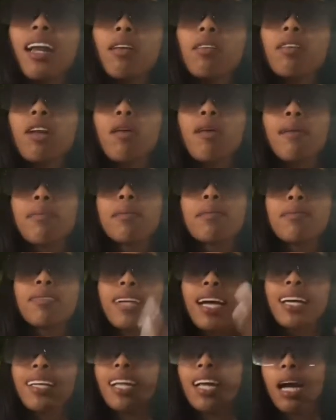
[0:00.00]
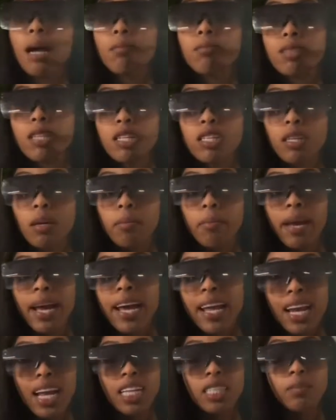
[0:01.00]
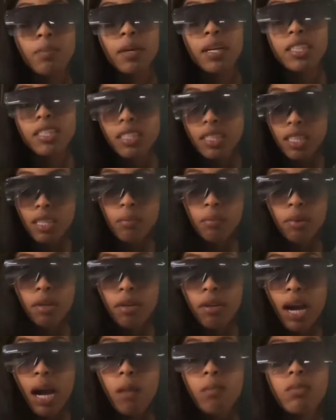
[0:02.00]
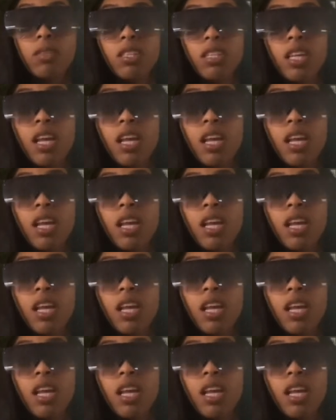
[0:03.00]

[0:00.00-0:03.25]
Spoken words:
I don't know why people act like I'm such a badass person, bro. I'm